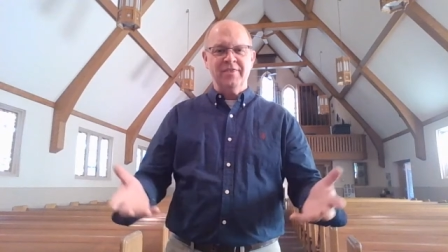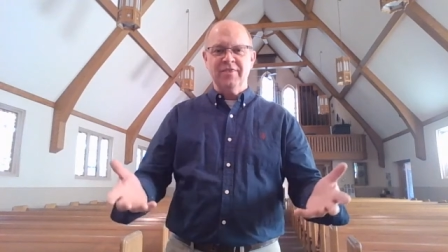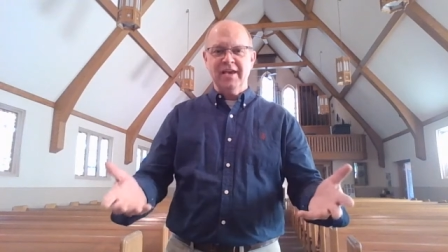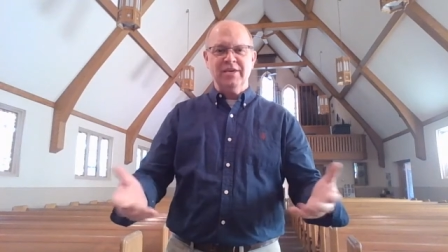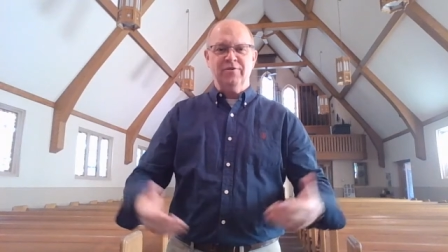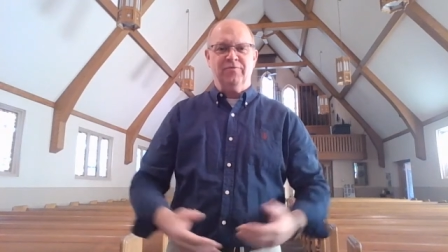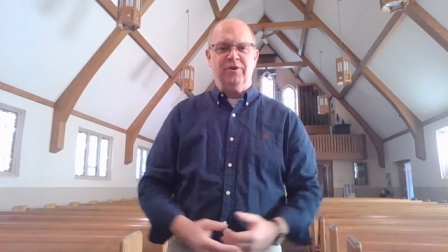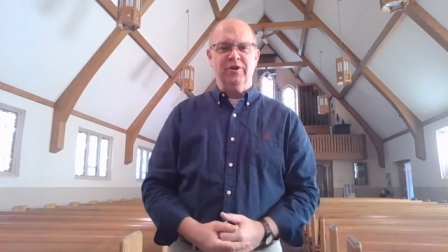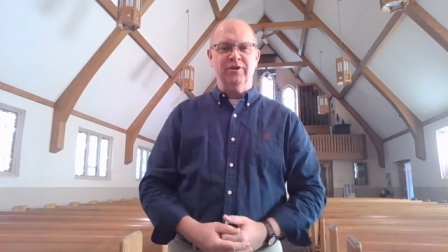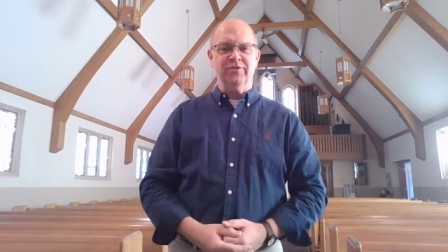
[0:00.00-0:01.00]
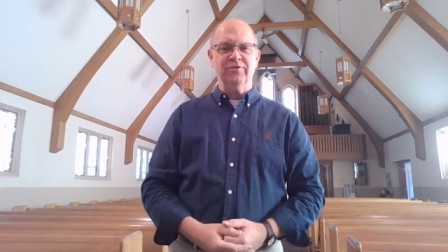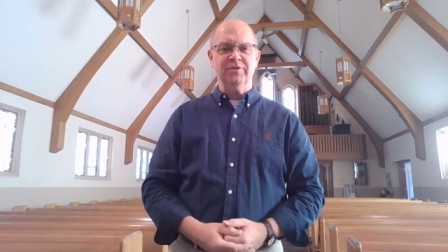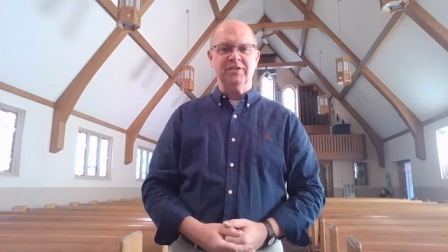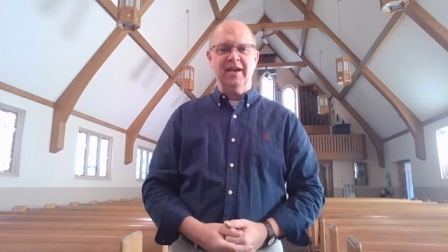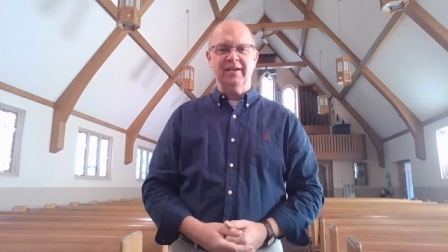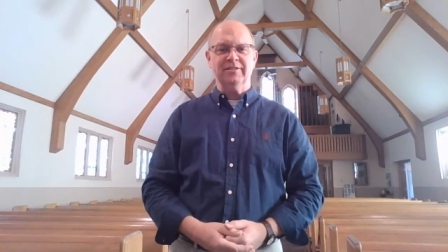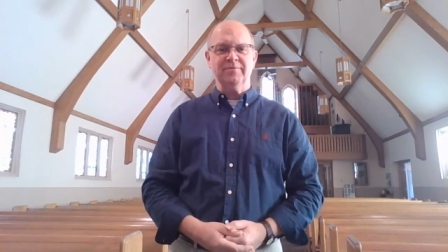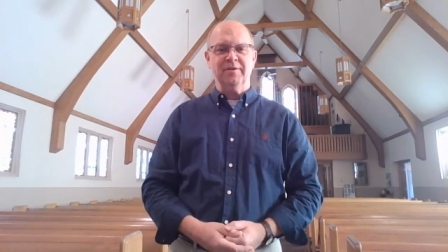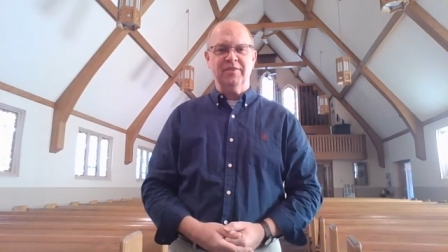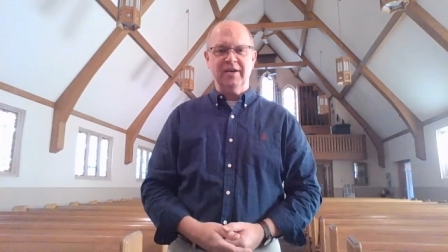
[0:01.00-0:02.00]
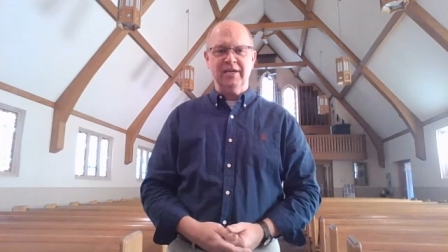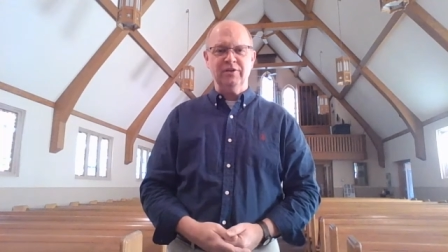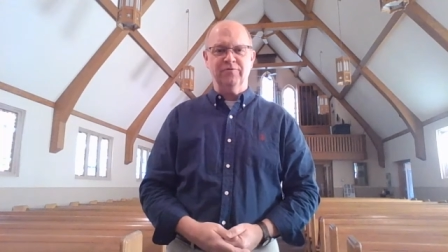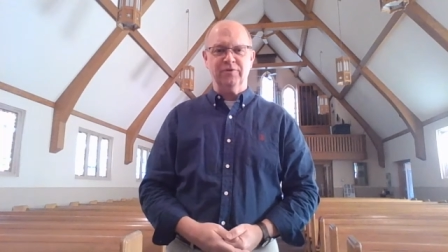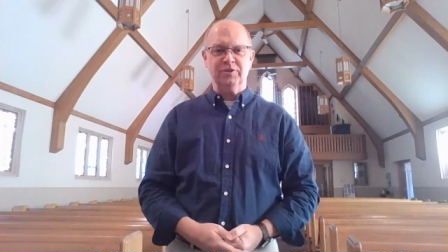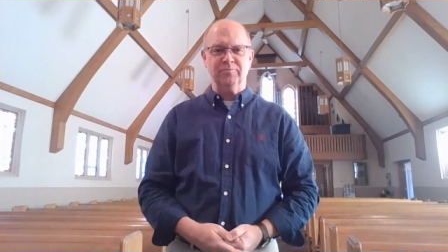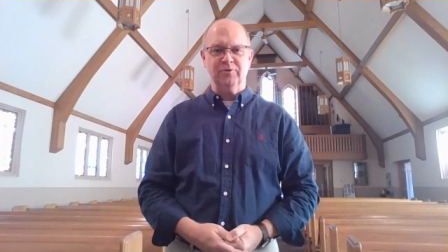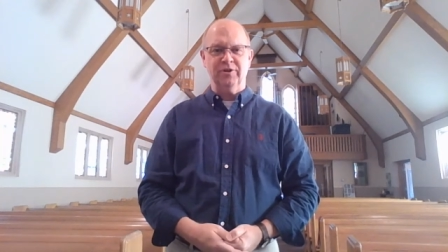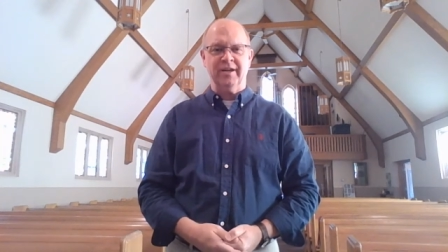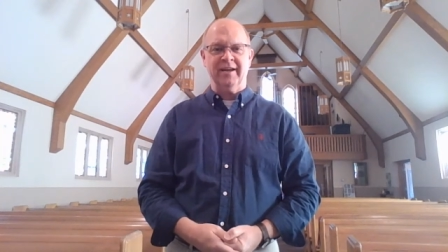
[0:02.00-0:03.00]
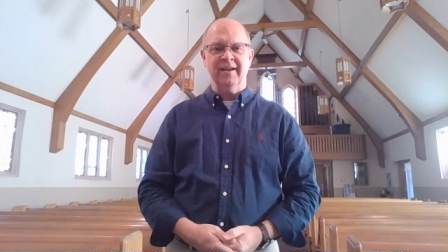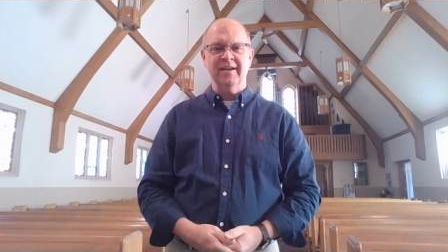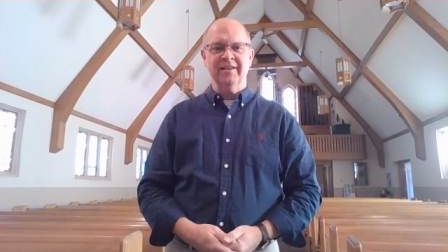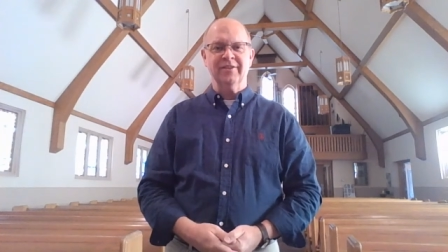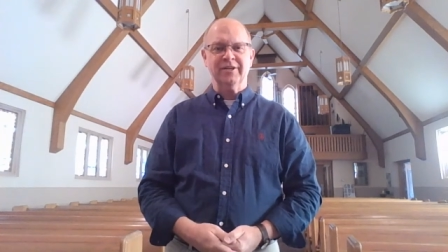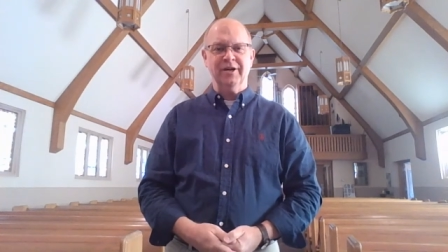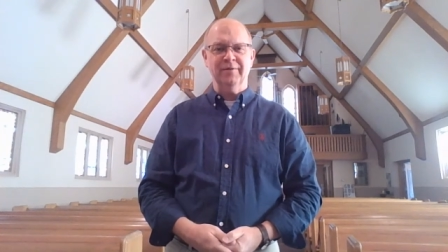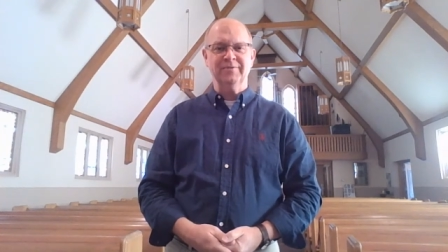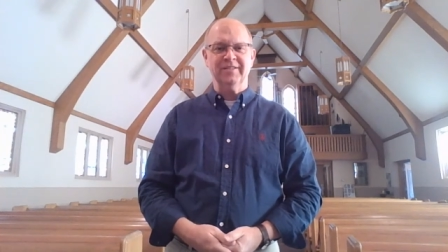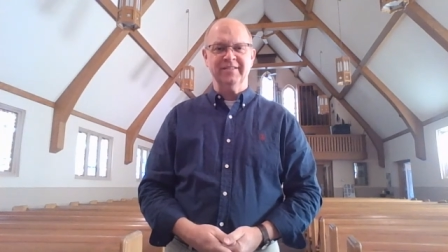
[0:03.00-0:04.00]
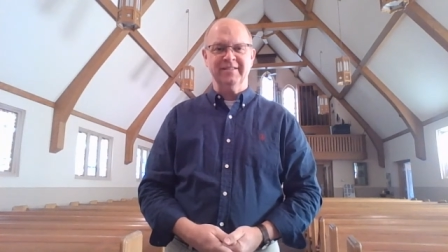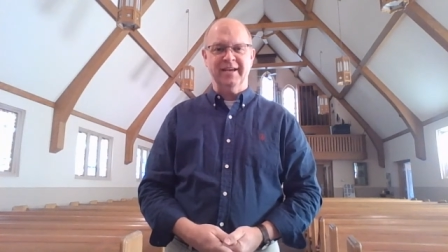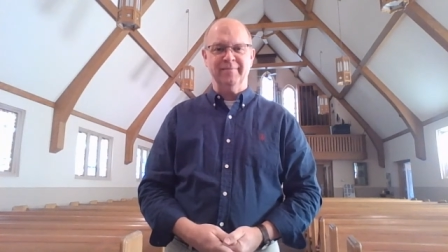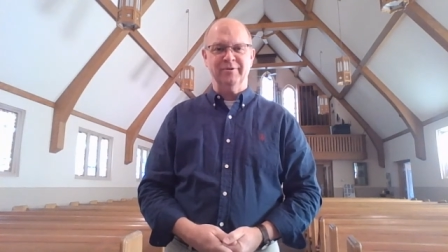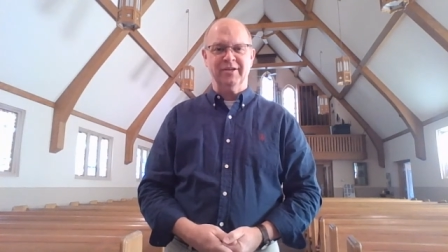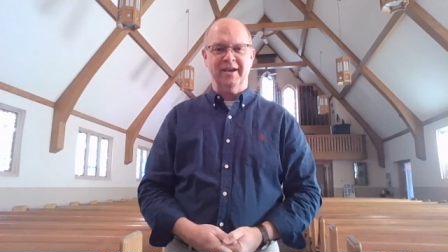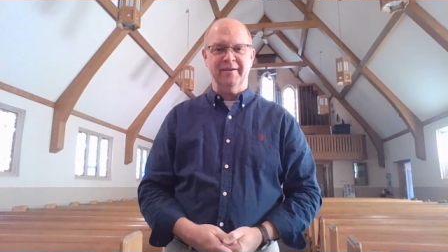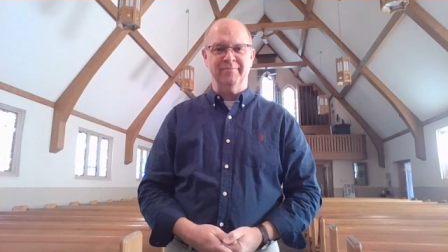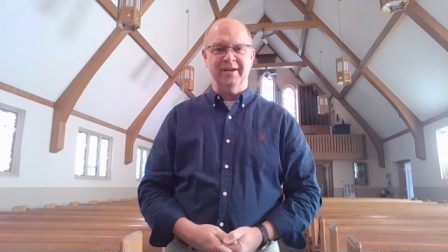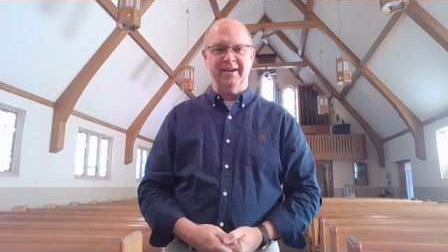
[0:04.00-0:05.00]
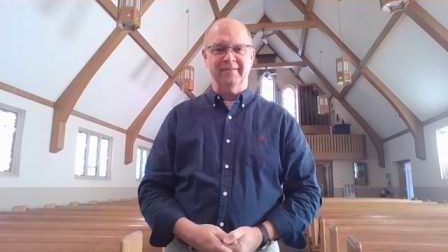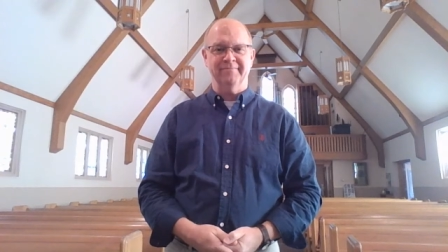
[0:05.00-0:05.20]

Thank you for your enthusiasm, and thank you for supporting the Come to the Table campaign.